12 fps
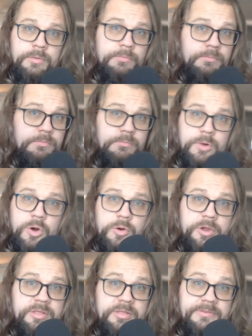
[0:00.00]

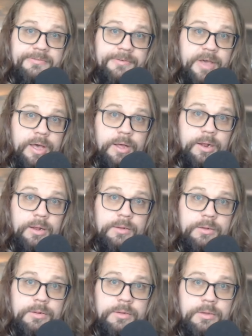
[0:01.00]
Mergen the Fell.
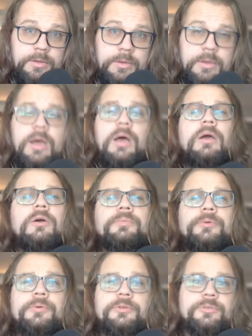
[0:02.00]
I hope
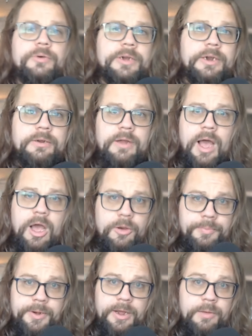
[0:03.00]
you enjoyed it. I hope
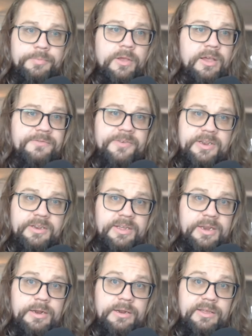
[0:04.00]
it helped. If it
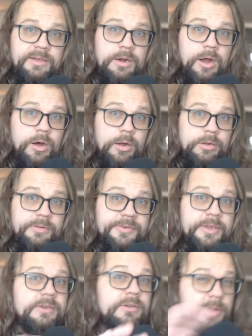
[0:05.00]
didn't get all of
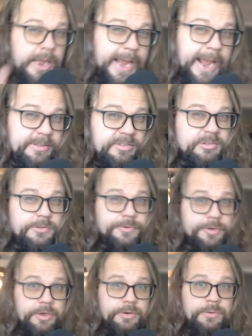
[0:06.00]
it like answered for
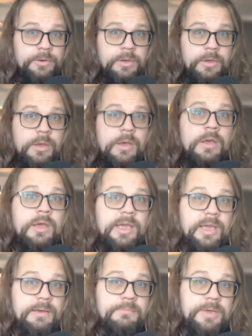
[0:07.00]
you,
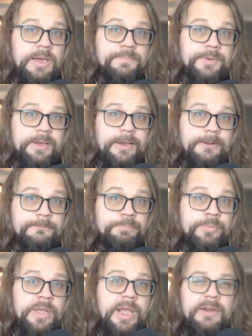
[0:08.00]
hit me up again.
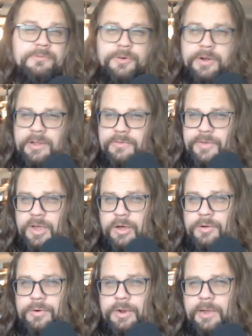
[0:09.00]
And for any of y'all
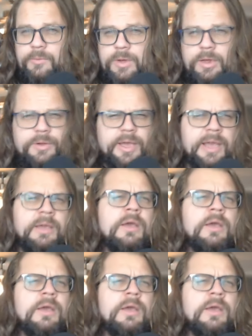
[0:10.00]
who are like, well, okay,